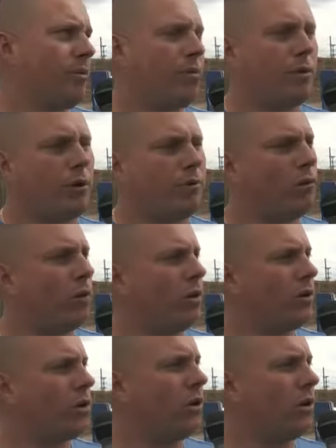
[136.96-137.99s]
3 or 4
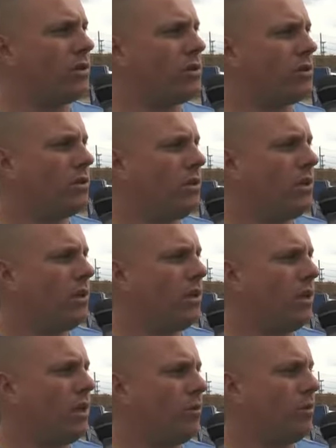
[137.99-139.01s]
other cars.
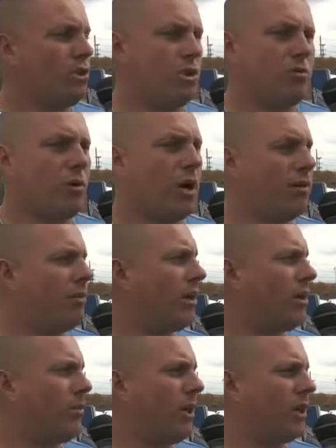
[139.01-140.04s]
We're just riding around
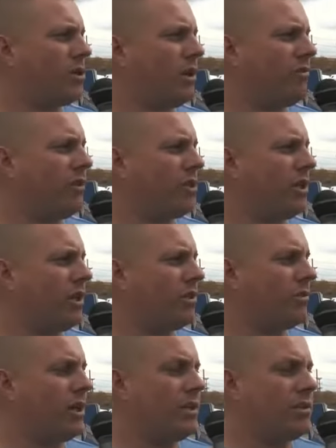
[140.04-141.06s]
in the back trying to finish out the
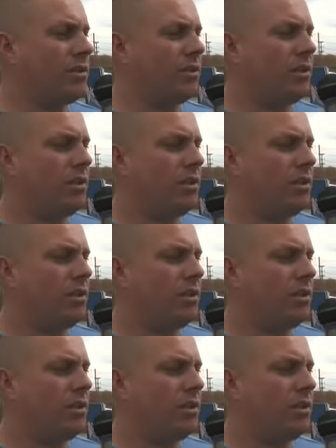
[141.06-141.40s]
race.